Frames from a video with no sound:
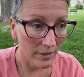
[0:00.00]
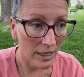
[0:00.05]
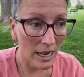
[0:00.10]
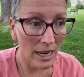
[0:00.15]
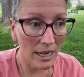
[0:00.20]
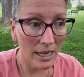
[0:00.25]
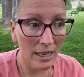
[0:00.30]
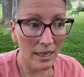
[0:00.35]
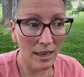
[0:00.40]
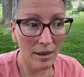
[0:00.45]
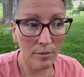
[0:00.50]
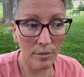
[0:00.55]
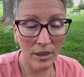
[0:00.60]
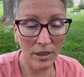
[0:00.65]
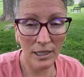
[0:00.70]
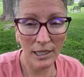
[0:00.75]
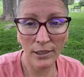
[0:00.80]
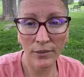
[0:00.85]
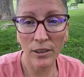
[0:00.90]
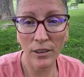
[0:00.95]
89
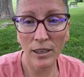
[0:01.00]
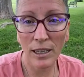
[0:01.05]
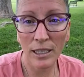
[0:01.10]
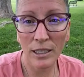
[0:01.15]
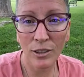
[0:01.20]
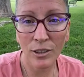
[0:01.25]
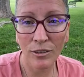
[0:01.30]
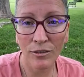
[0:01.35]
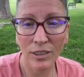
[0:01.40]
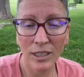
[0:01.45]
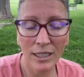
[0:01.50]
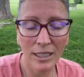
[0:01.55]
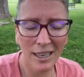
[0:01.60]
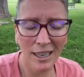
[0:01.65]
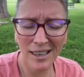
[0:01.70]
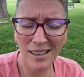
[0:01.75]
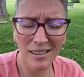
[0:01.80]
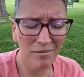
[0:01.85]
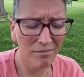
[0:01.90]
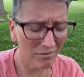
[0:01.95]
bucks for an SUV
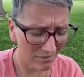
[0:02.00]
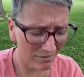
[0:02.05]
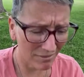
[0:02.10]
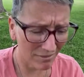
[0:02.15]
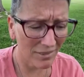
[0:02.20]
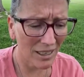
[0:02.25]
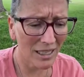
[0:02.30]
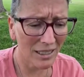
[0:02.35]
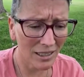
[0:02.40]
tent? That's